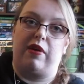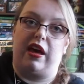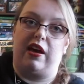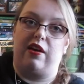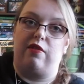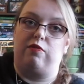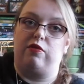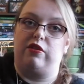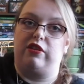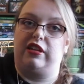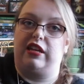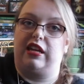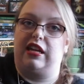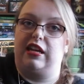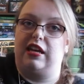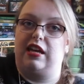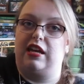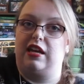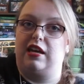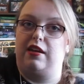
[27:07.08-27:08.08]

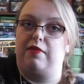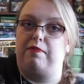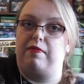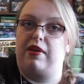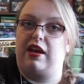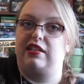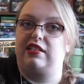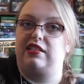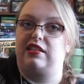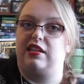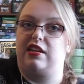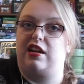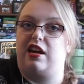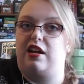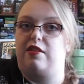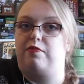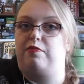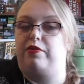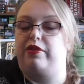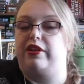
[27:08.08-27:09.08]
Wooly
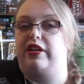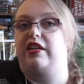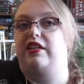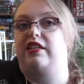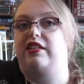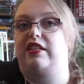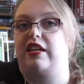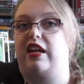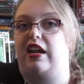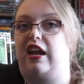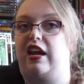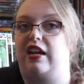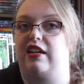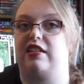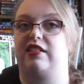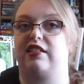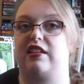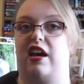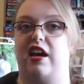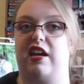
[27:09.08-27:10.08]
Mastadon print that I
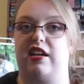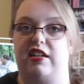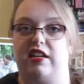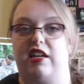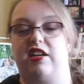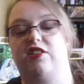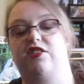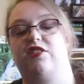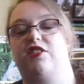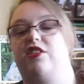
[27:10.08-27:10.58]
designed years